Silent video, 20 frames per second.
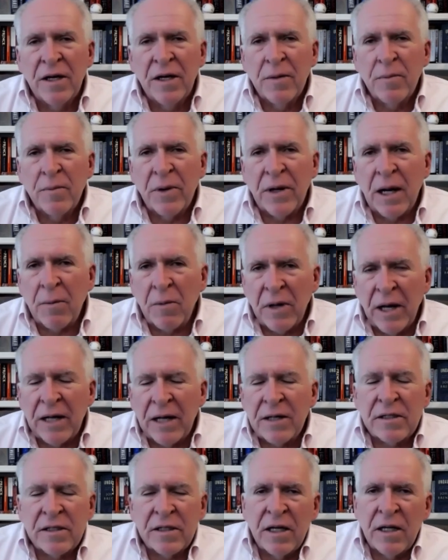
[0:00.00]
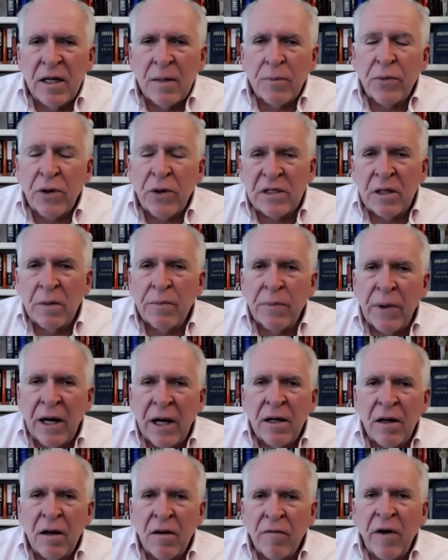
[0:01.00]
But I'm glad to see that President
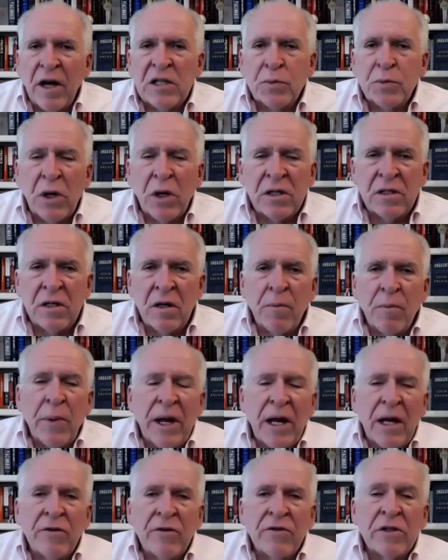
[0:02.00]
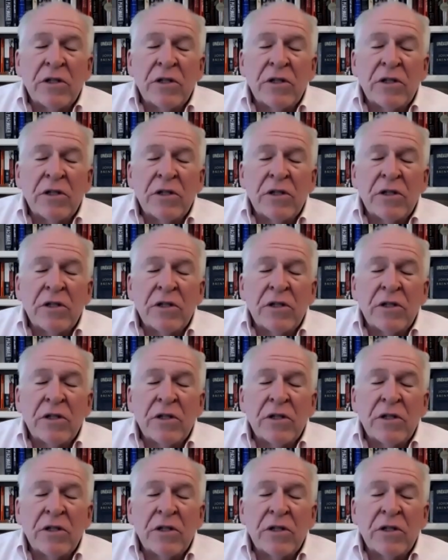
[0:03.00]
Biden and Vice President Pence,